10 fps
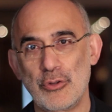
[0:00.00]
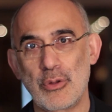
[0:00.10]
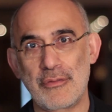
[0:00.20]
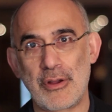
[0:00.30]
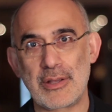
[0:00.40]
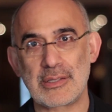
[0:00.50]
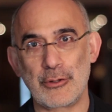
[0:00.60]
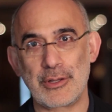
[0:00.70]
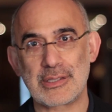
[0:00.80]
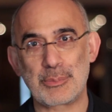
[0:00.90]
when you're doing a very
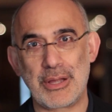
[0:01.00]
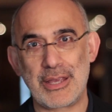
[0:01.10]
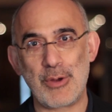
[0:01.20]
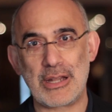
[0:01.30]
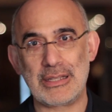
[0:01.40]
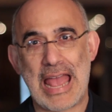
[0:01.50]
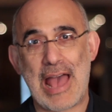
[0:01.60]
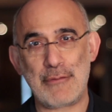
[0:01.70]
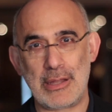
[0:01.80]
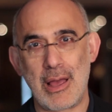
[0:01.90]
serious play, you want to
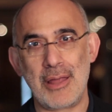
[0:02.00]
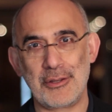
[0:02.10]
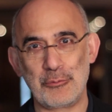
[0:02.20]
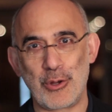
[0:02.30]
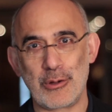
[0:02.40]
laugh a lot in